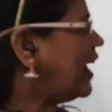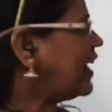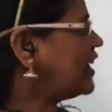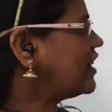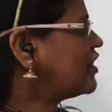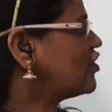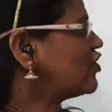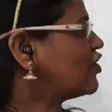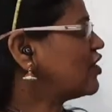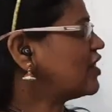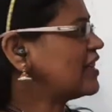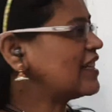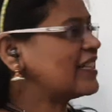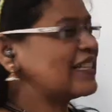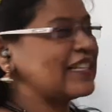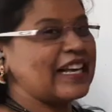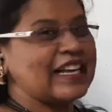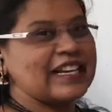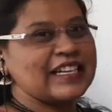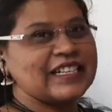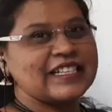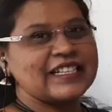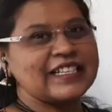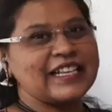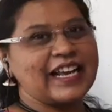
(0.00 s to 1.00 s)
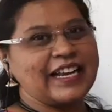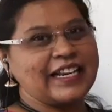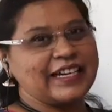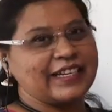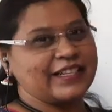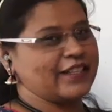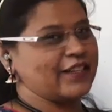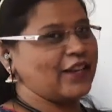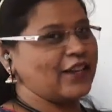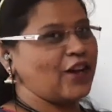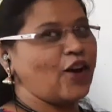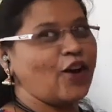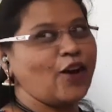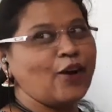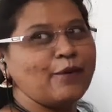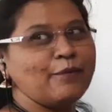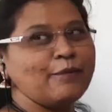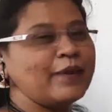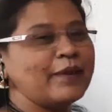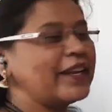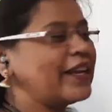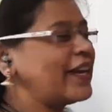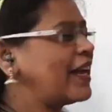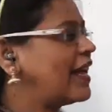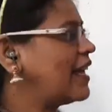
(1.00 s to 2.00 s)
Edges are sides.
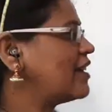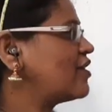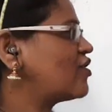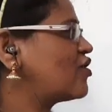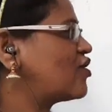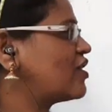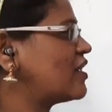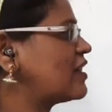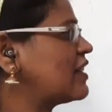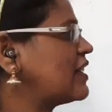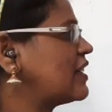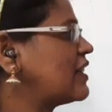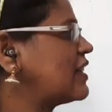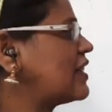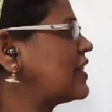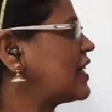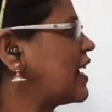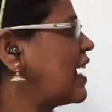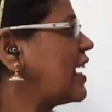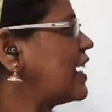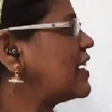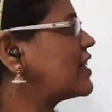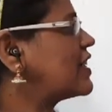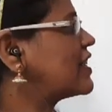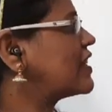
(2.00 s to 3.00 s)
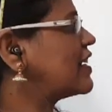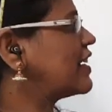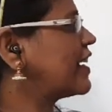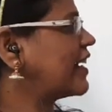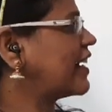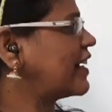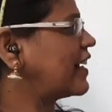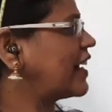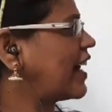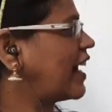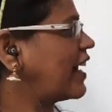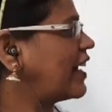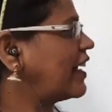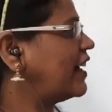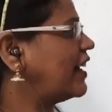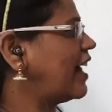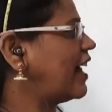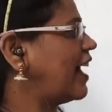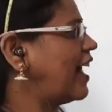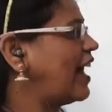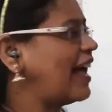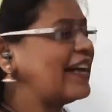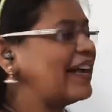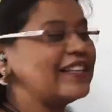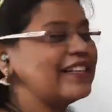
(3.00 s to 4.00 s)
How many edges and sides a
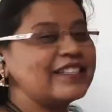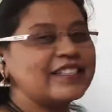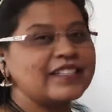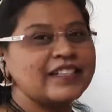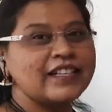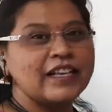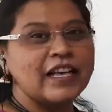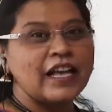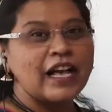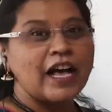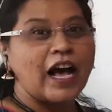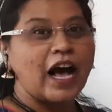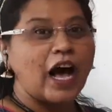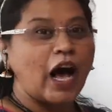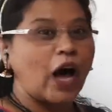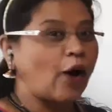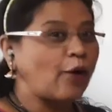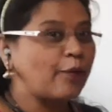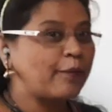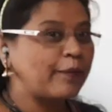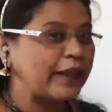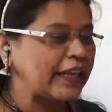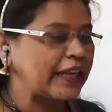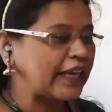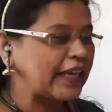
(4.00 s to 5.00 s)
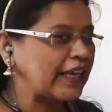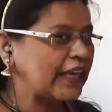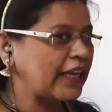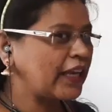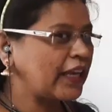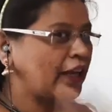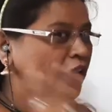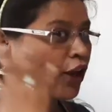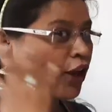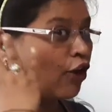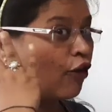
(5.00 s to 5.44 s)
rectangle has? How many?